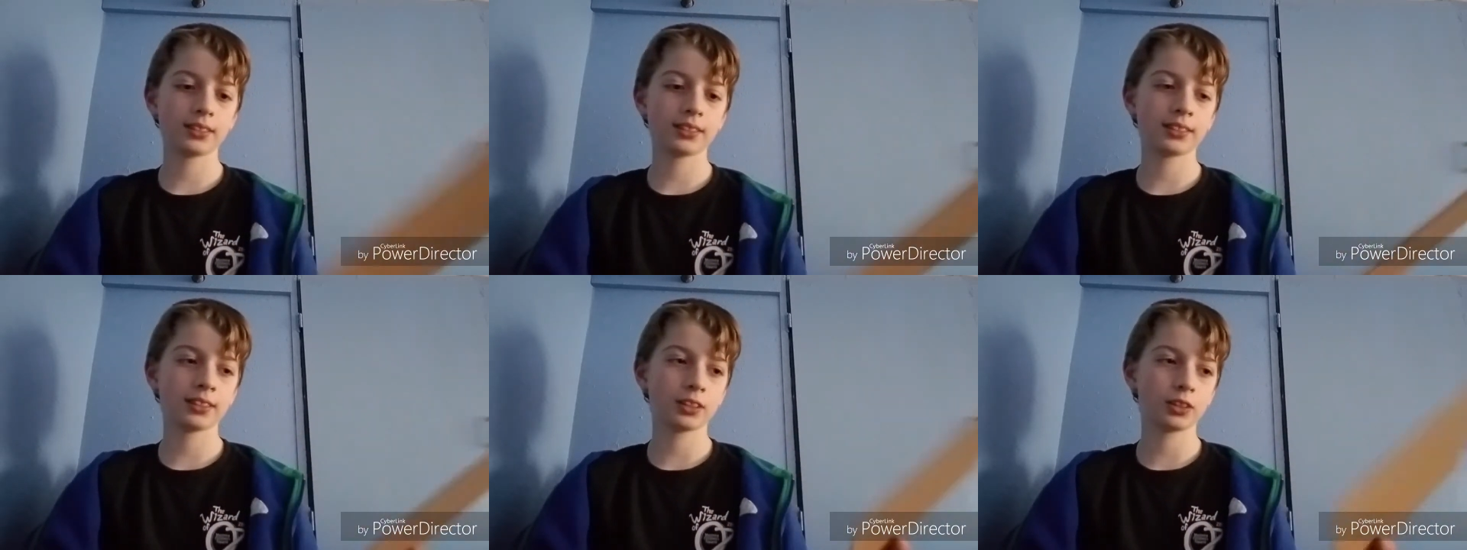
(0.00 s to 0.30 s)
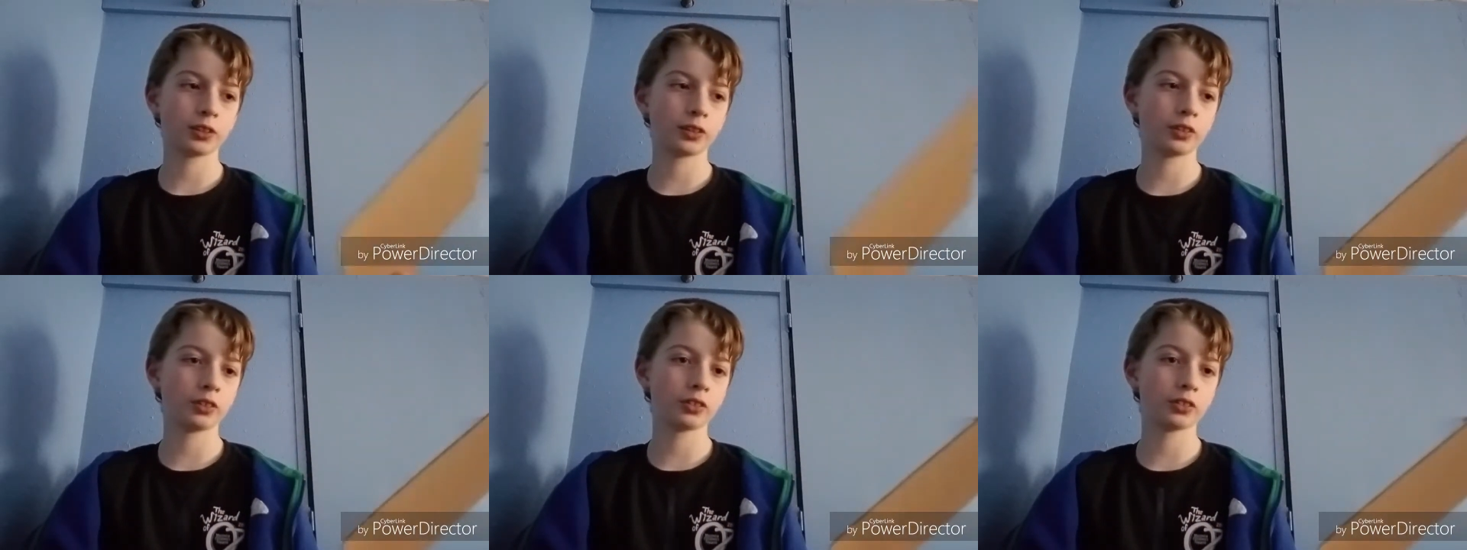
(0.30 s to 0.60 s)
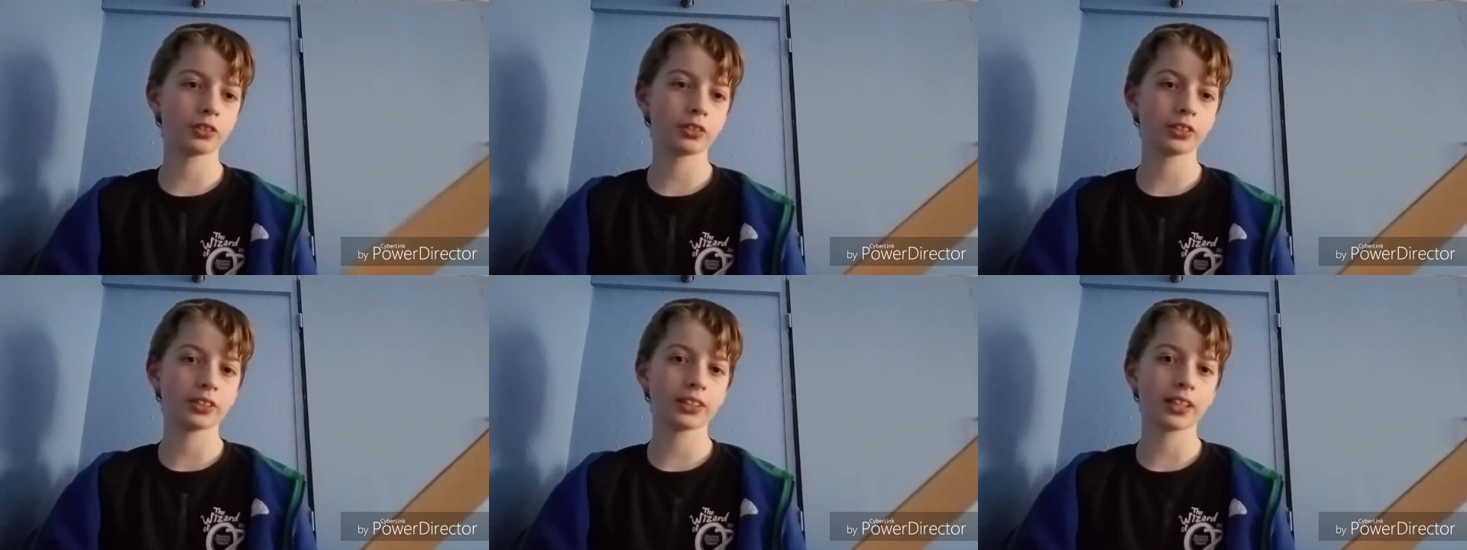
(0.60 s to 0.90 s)
to
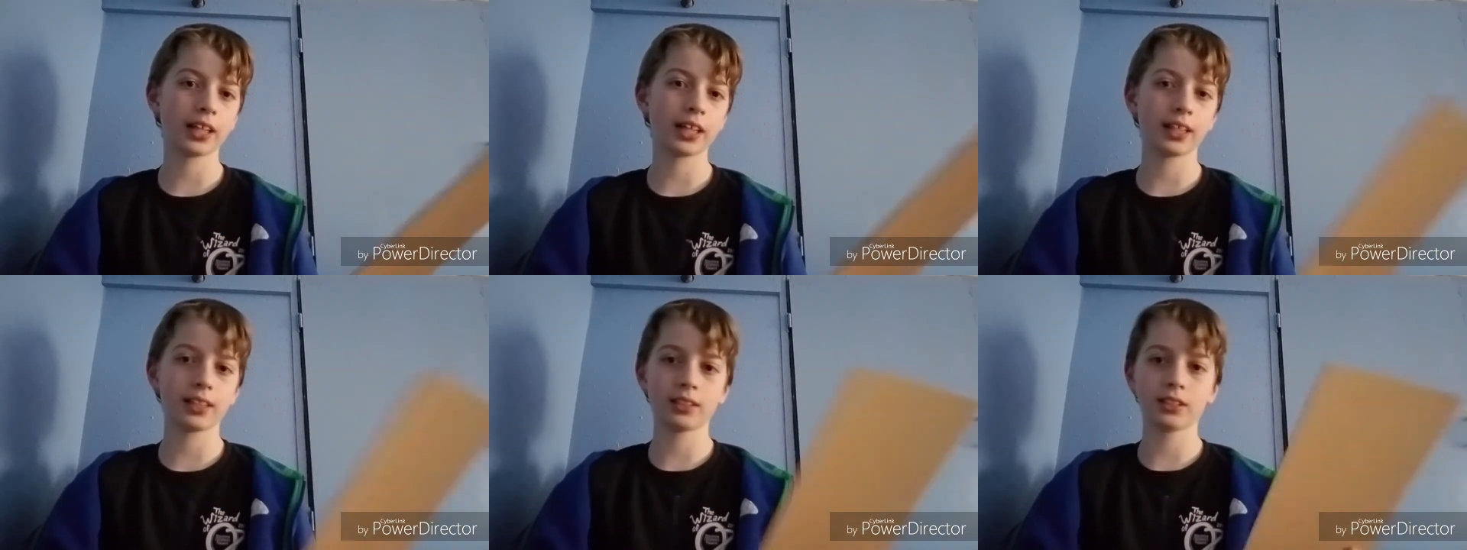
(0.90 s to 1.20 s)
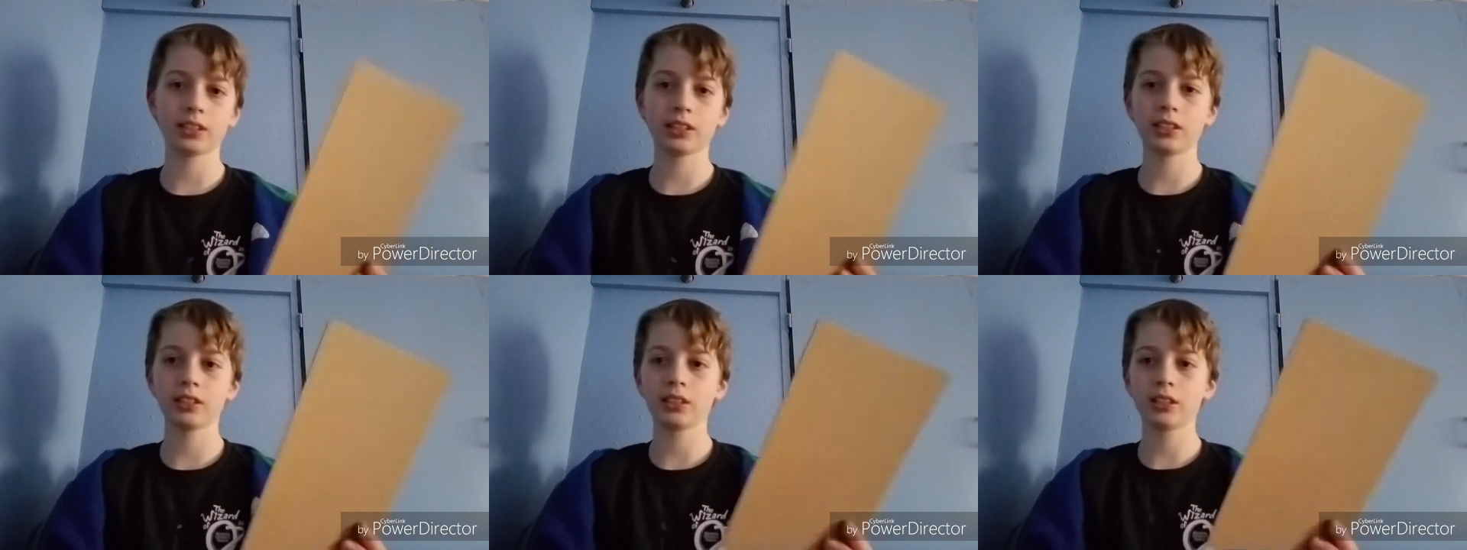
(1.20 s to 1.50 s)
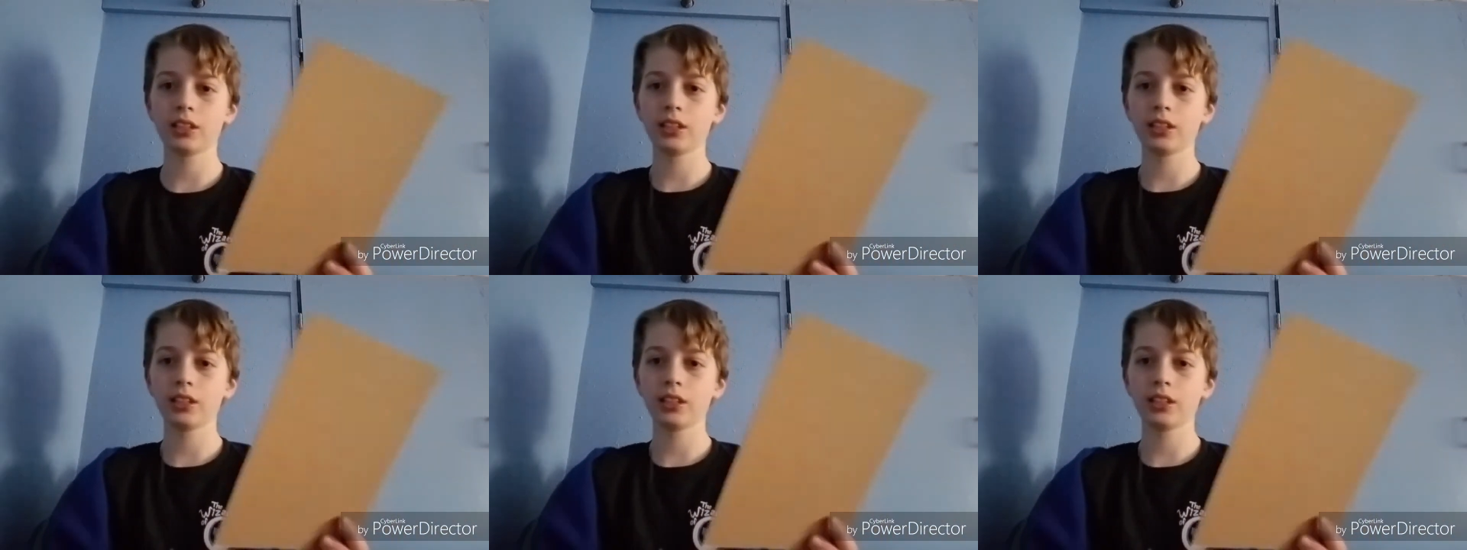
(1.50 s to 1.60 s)
choose your size